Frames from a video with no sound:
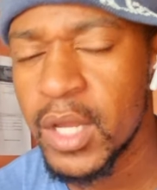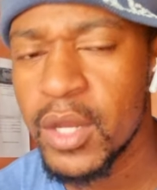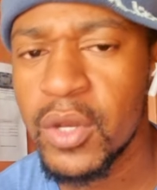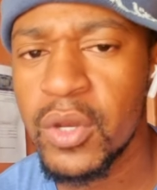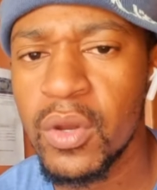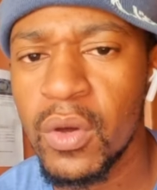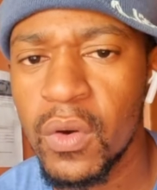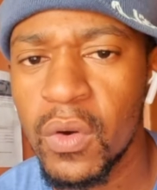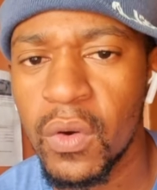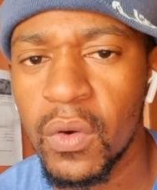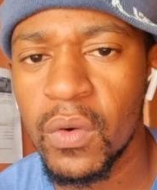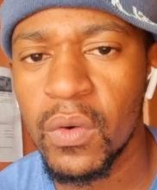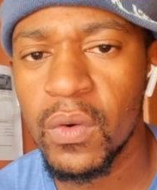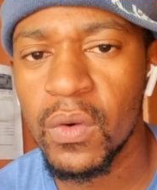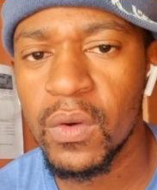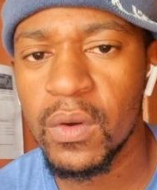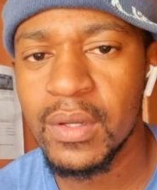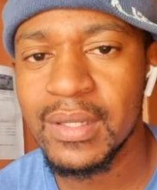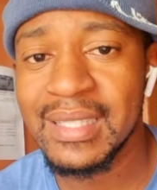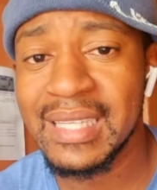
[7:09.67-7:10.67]
No,
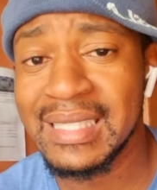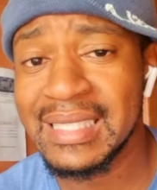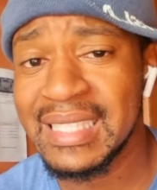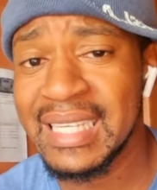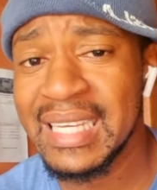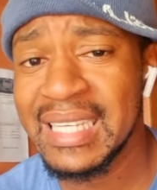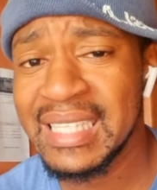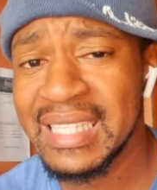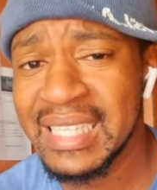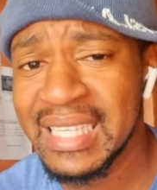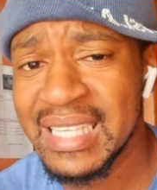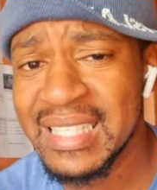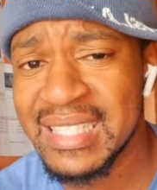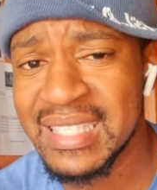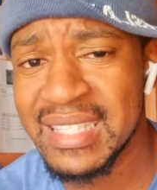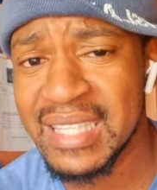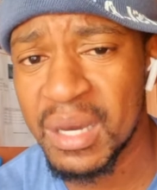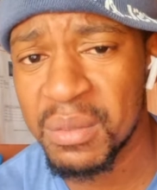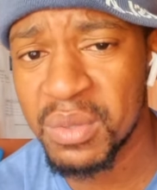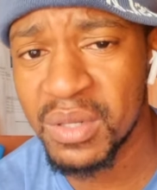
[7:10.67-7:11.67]
the DNA is
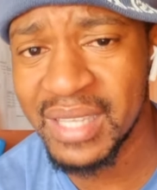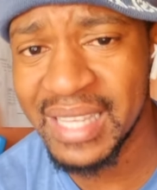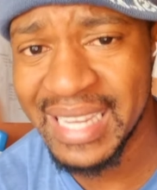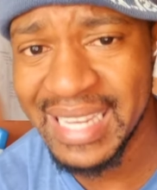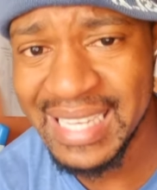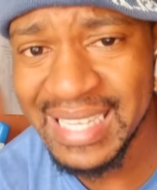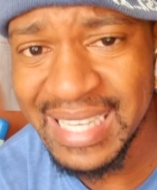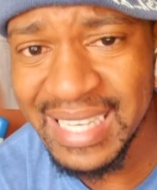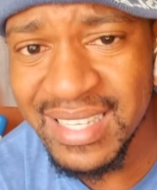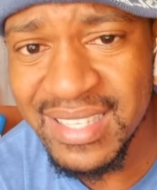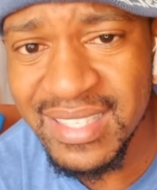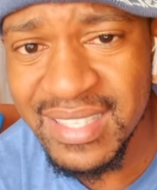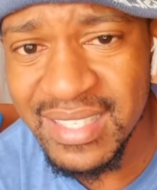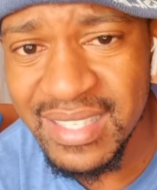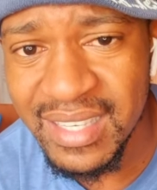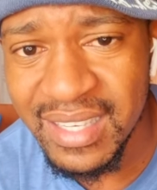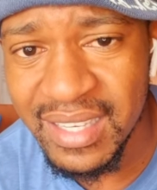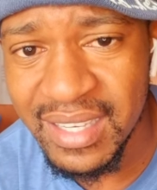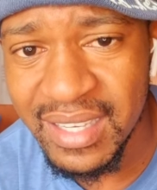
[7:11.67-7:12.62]
double helix.